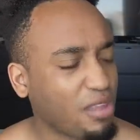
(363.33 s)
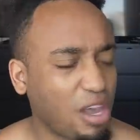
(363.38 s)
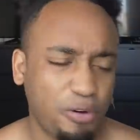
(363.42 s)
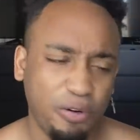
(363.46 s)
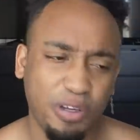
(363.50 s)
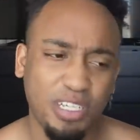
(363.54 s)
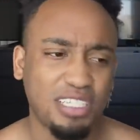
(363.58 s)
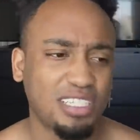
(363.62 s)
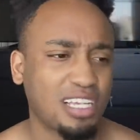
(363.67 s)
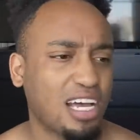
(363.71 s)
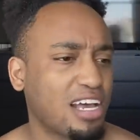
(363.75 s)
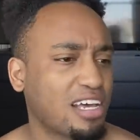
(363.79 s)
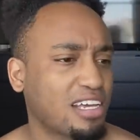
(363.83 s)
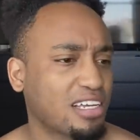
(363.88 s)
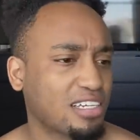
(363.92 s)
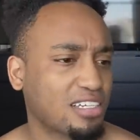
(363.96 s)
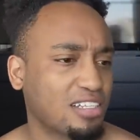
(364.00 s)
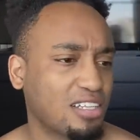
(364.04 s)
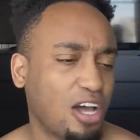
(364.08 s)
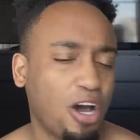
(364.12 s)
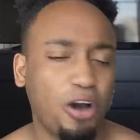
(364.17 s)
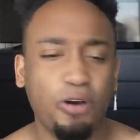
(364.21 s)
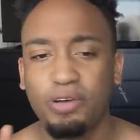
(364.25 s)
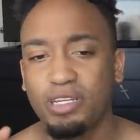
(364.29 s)
oh, he's lying,
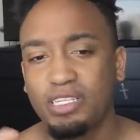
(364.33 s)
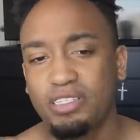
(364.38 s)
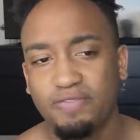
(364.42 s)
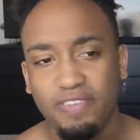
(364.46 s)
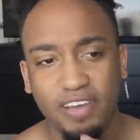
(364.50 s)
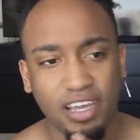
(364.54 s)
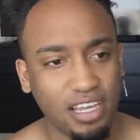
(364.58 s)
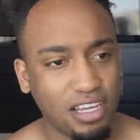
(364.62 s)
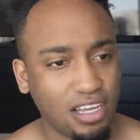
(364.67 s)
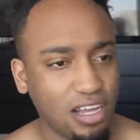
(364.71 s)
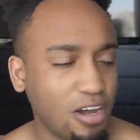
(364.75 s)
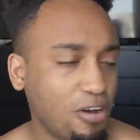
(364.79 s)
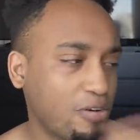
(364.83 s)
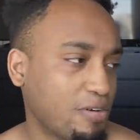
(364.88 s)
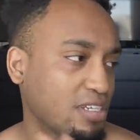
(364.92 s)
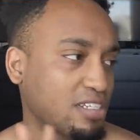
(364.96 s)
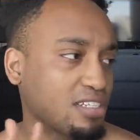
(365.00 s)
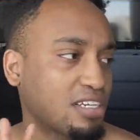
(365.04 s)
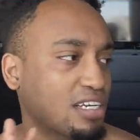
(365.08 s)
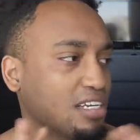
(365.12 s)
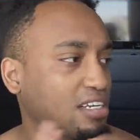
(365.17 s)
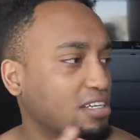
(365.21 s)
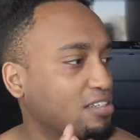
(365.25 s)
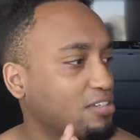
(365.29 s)
oh, he's fake, oh,
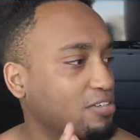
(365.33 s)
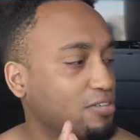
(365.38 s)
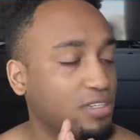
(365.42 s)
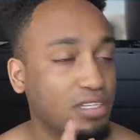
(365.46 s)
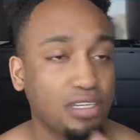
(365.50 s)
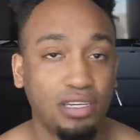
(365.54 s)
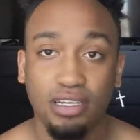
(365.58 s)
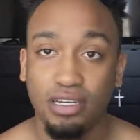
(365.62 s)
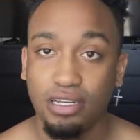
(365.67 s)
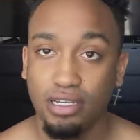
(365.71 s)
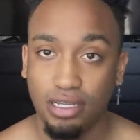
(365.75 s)
he's gonna do.